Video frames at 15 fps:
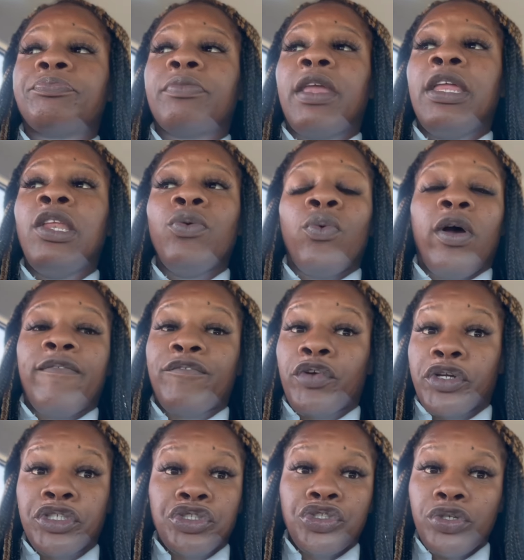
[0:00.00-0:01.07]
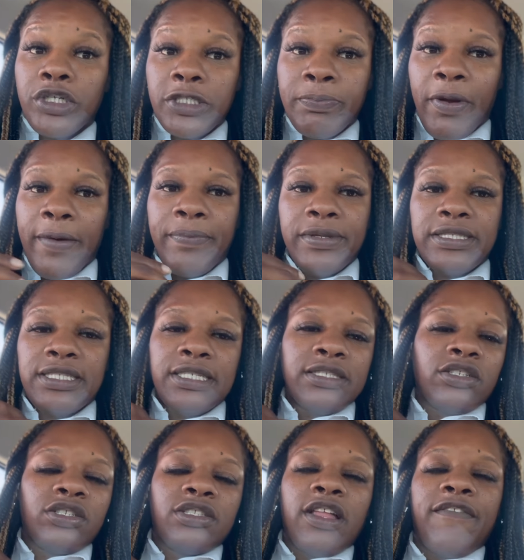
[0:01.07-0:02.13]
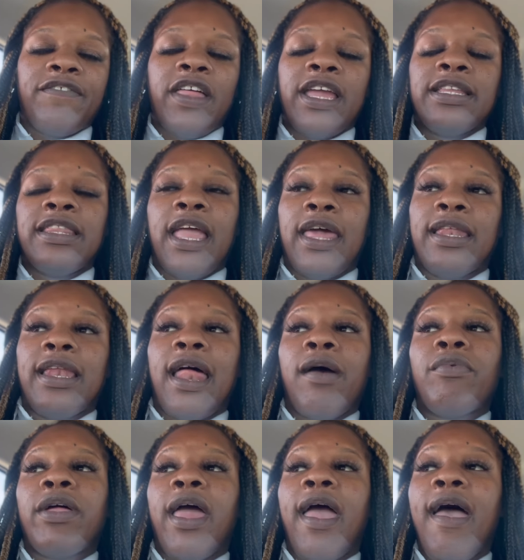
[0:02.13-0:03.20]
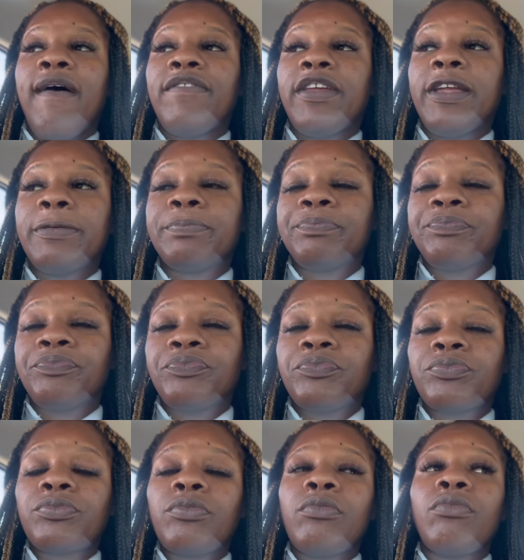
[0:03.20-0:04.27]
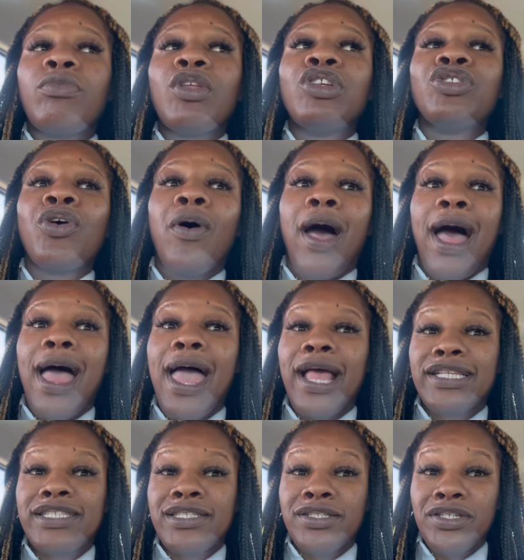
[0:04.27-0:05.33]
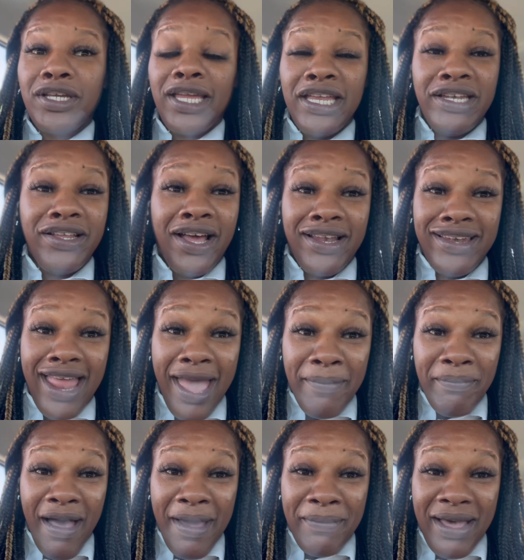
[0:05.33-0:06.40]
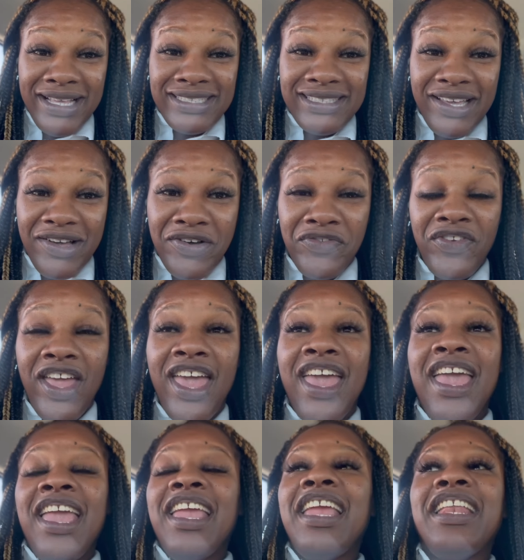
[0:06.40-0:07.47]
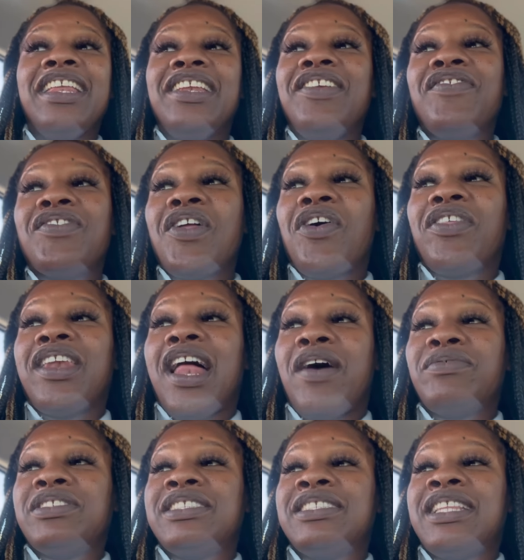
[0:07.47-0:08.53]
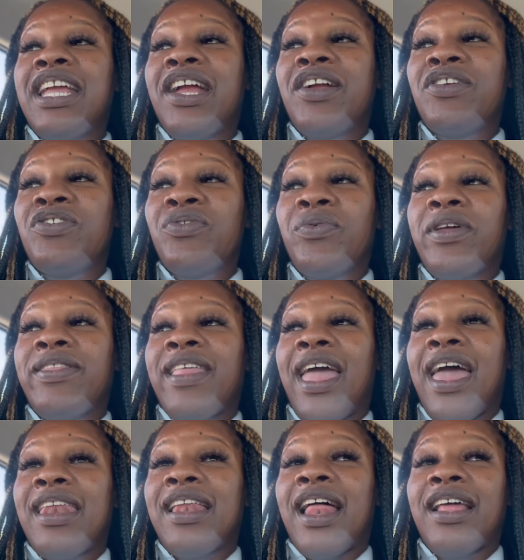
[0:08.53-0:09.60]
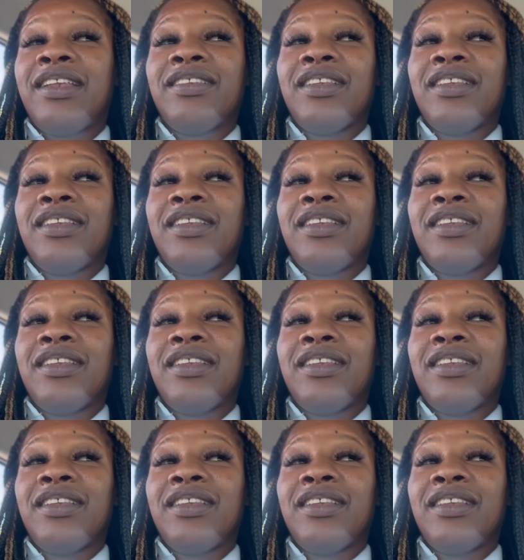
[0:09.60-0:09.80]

anyone for insurance purposes or stuff like that, that I would have it. So I had snook and done that by myself. He didn't even know that I was there doing that. And I